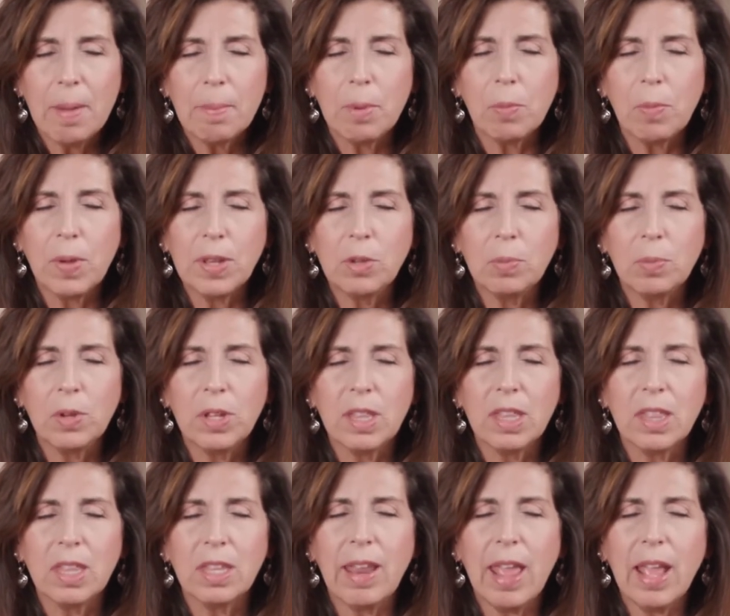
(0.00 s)
But when you breathe
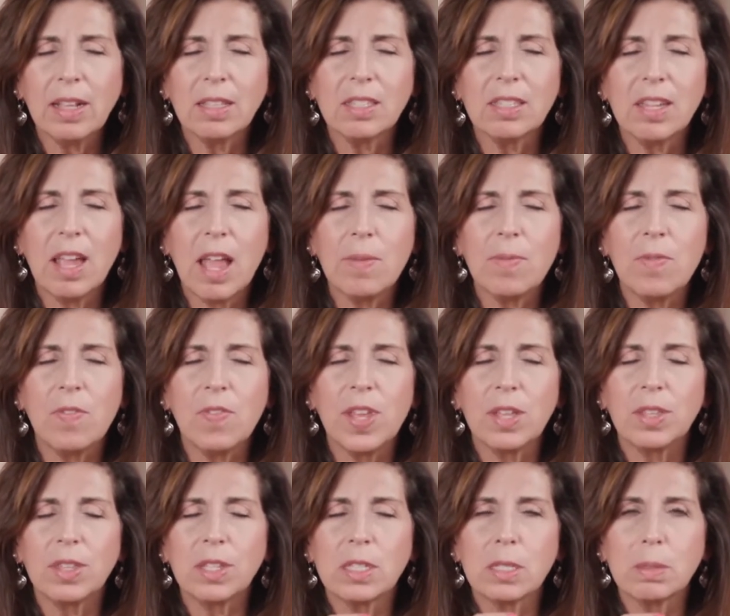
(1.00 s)
in the next time,
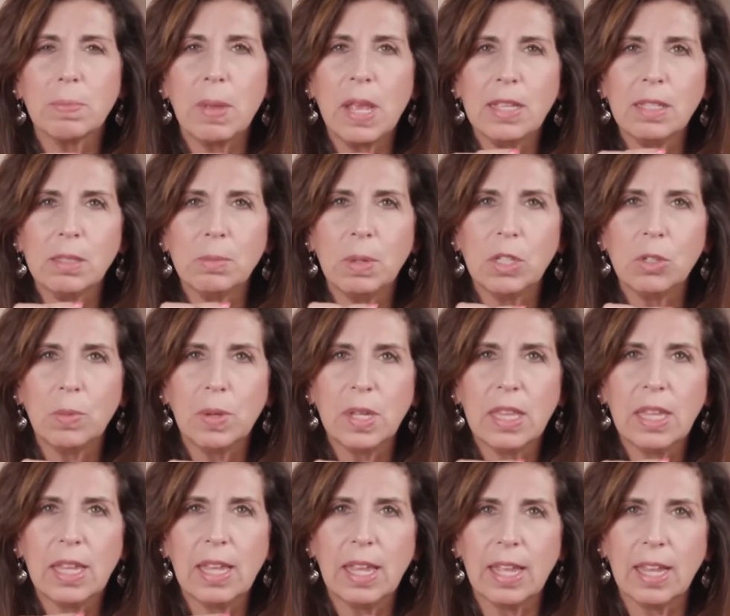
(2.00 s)
feel the space
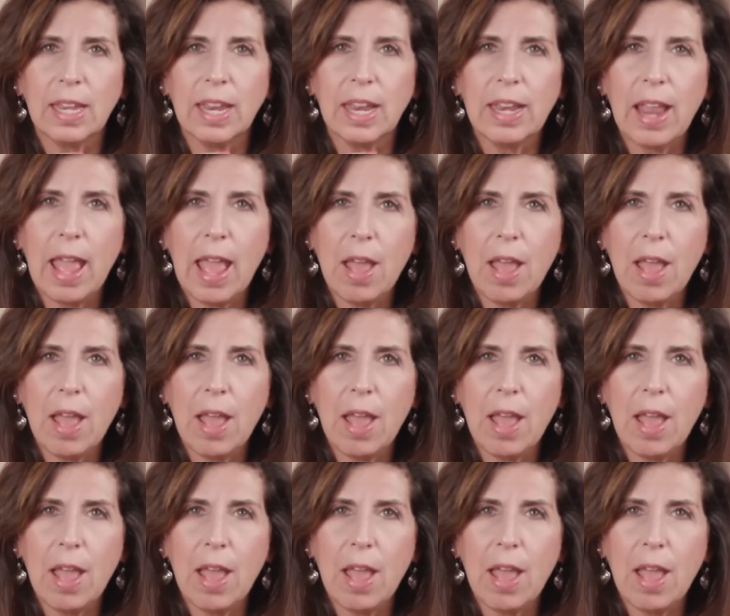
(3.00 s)
between the in and